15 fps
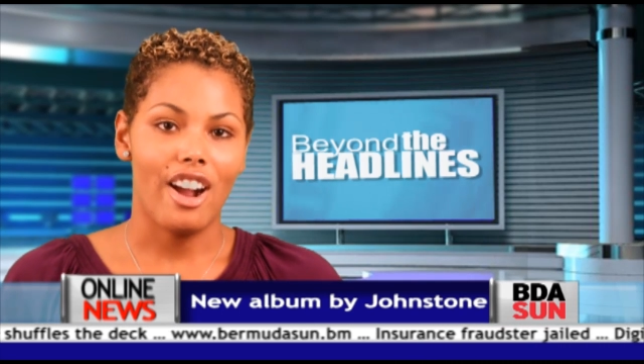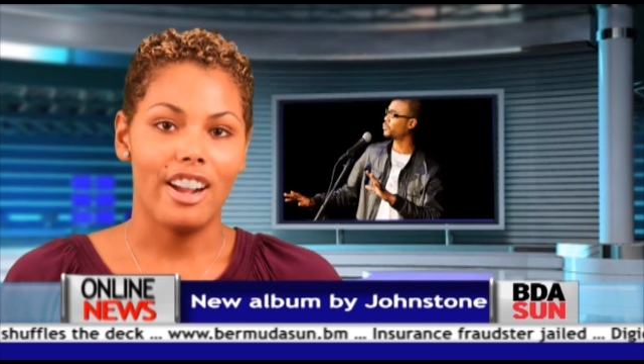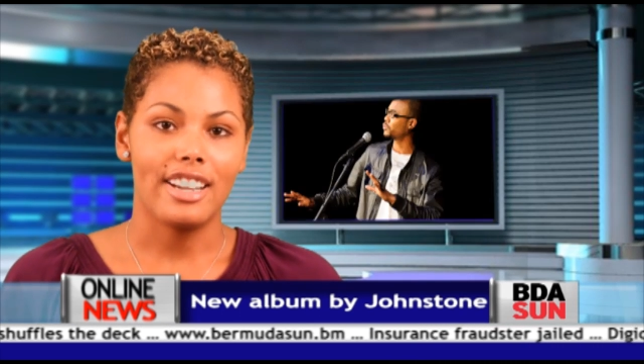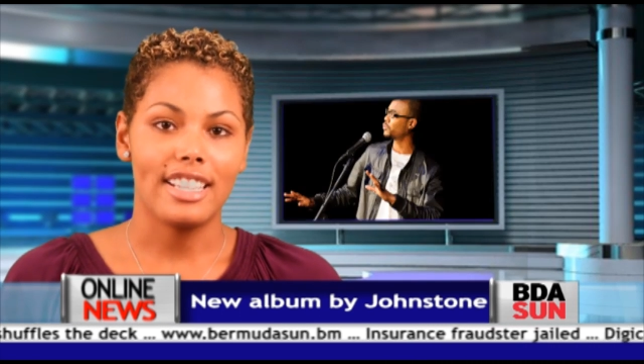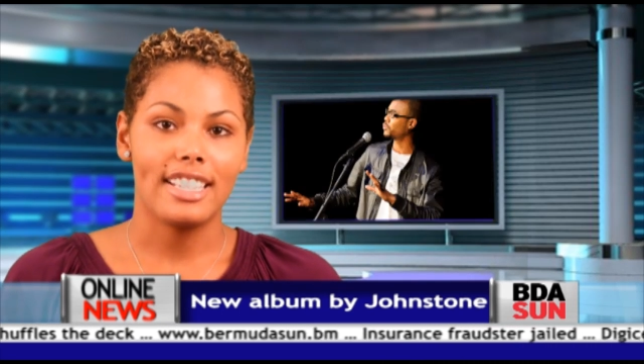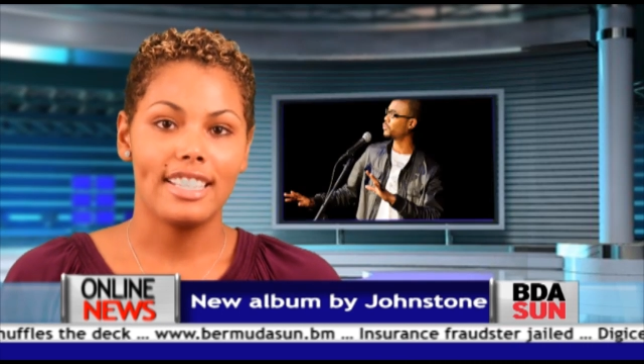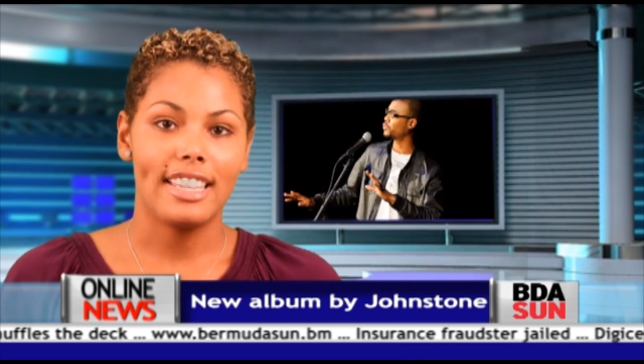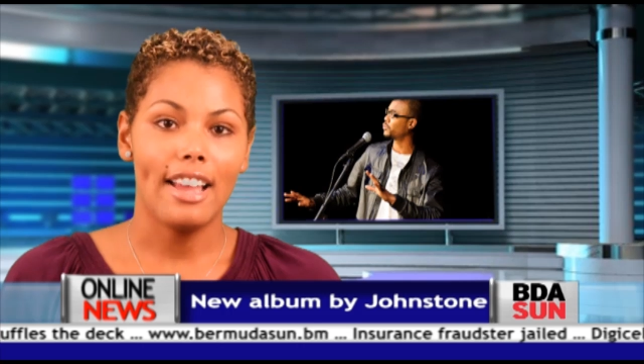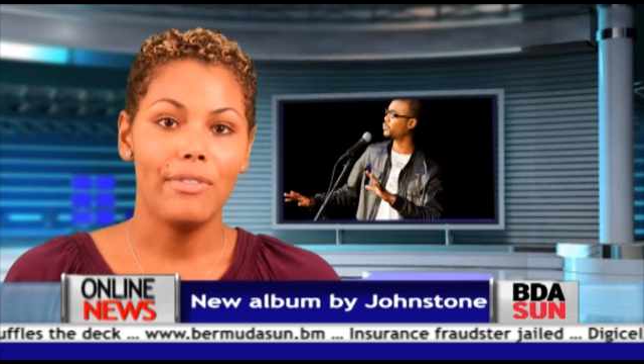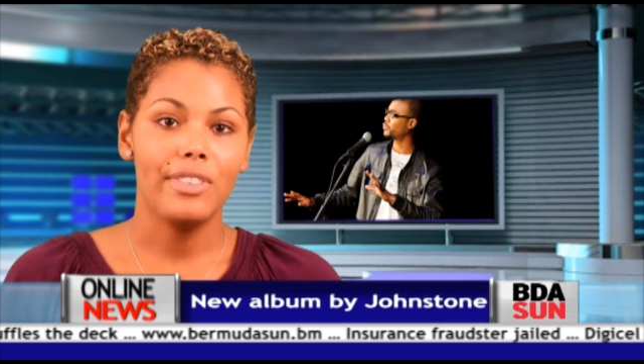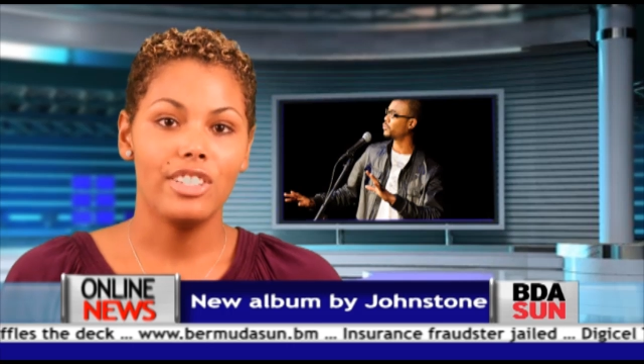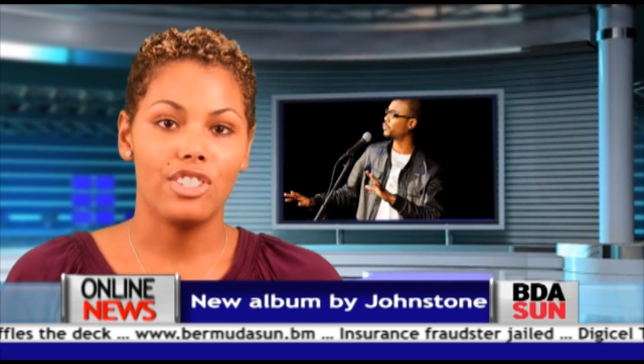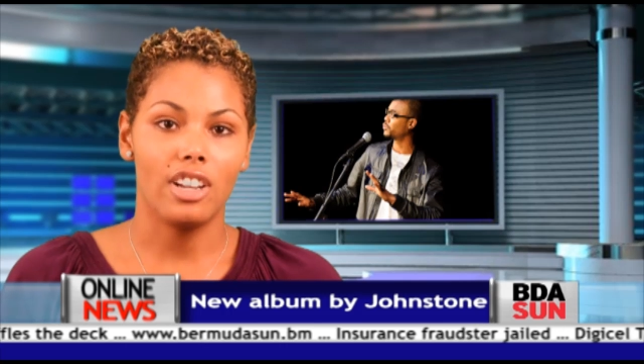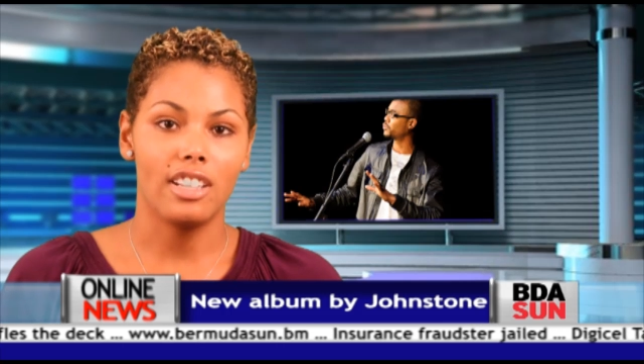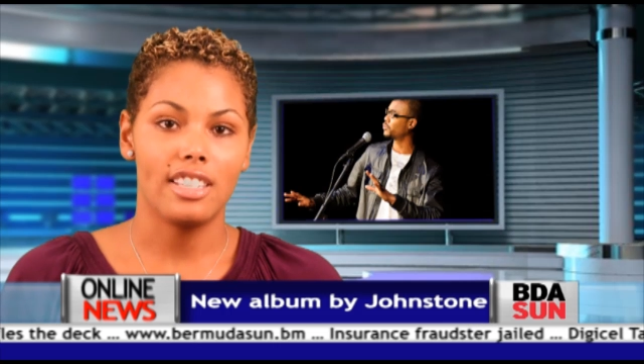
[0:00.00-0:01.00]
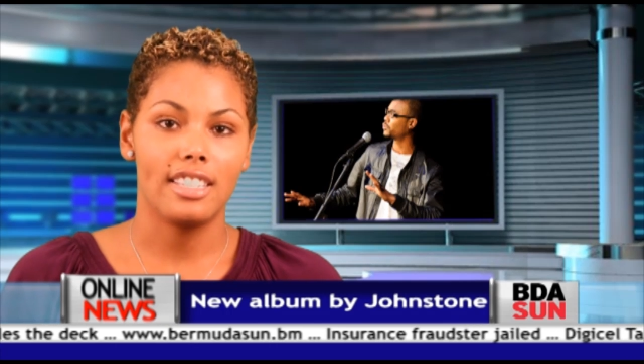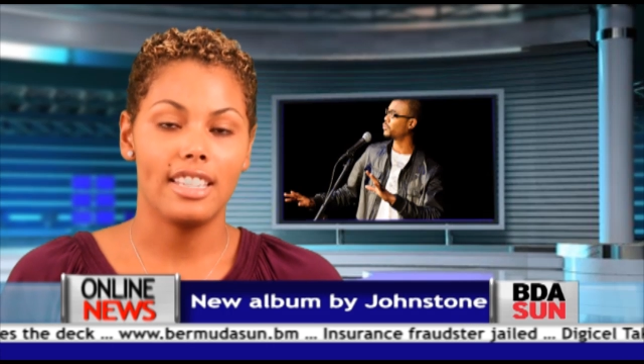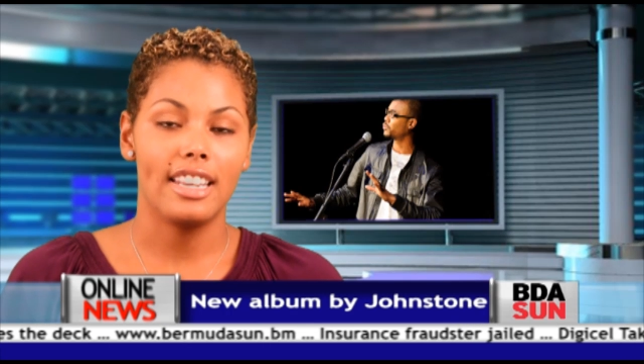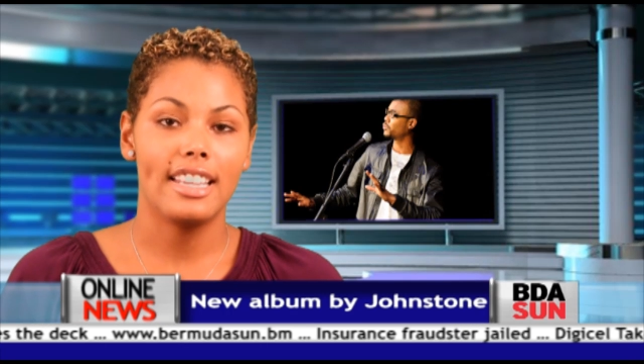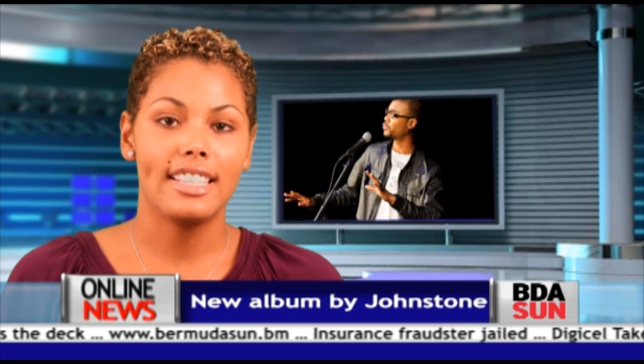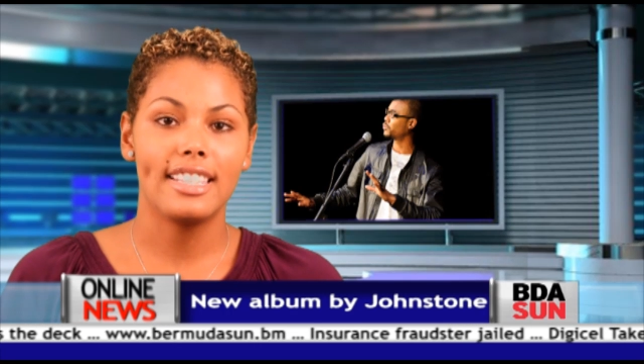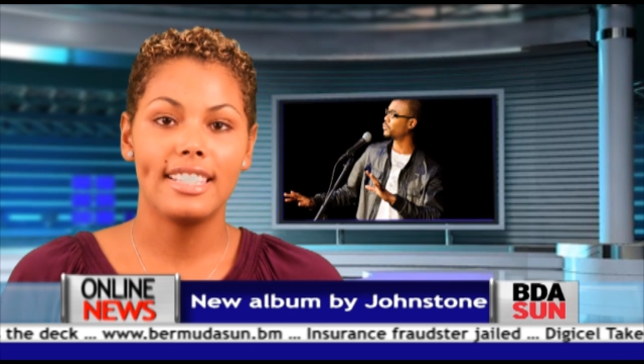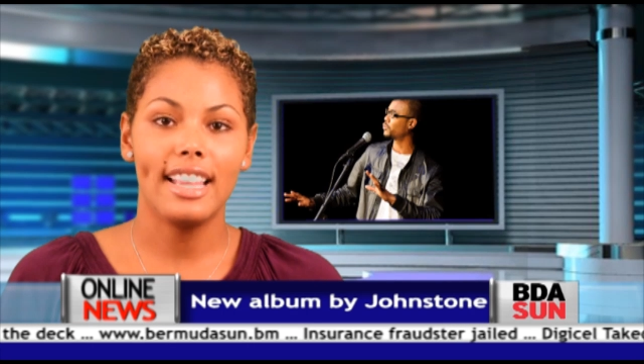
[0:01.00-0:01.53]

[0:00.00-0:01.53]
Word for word: artist Stephen Johnstone is